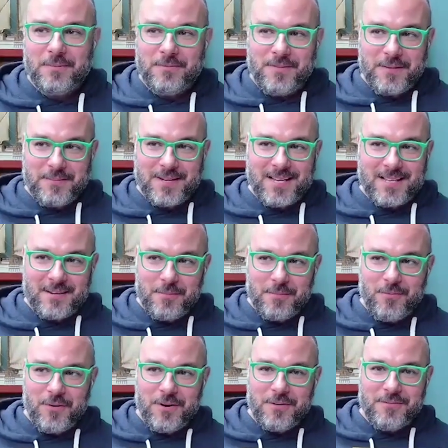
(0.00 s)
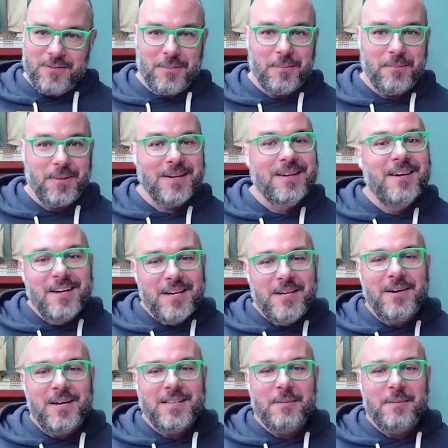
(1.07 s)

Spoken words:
for them to get there before November, but you get the